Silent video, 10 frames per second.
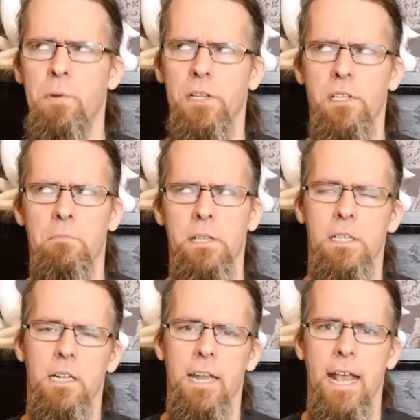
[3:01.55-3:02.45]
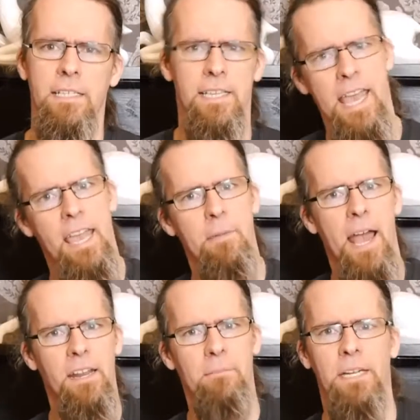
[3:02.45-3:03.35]
person missing the next game,
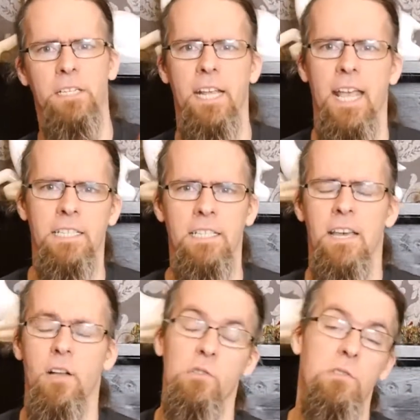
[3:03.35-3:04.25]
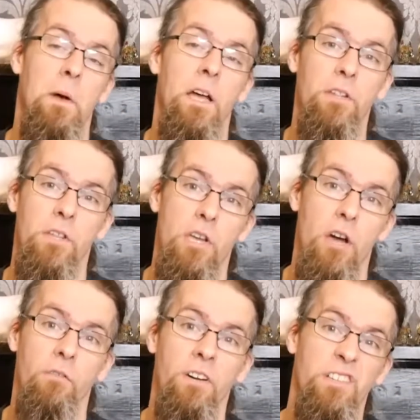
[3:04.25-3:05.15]
and I managed to get 80,000 to buy another
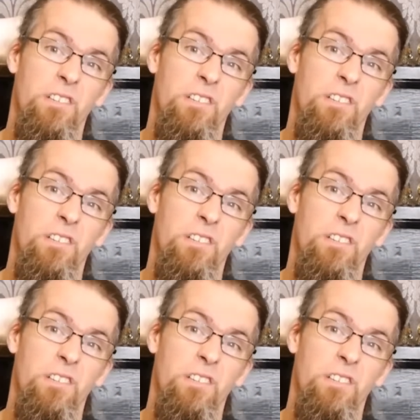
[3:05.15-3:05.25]
gutter runner.